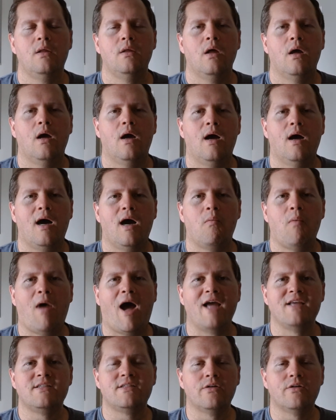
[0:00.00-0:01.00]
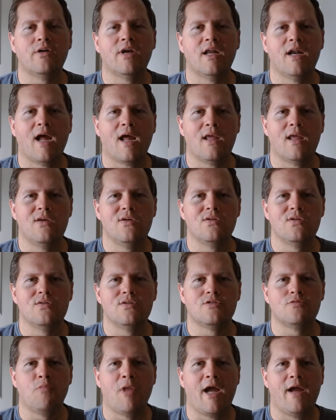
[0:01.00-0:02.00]
I still cannot
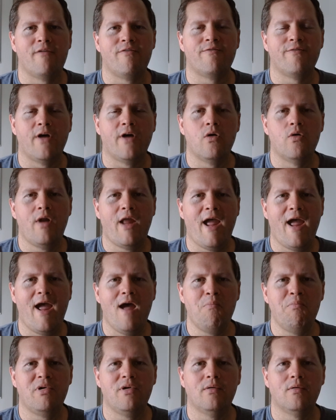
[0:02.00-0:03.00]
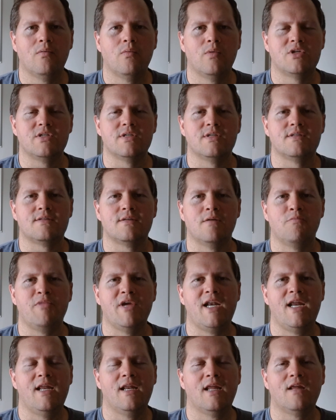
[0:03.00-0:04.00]
use my phone app, which is a
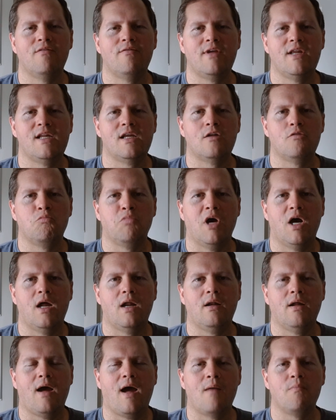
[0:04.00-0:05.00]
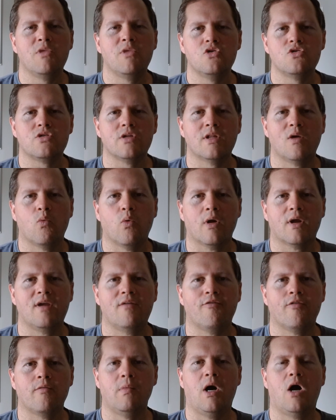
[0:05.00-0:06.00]
bit inconvenient, but I'm usually
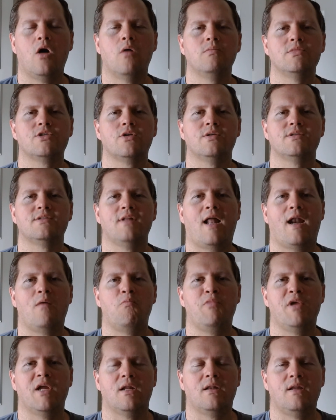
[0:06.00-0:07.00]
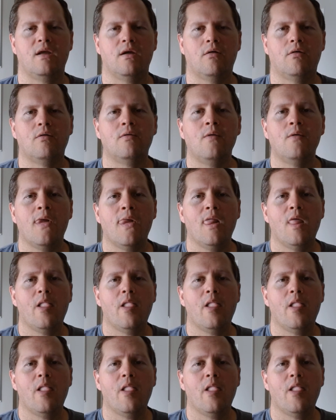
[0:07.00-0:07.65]
working from home, so it's not a big deal.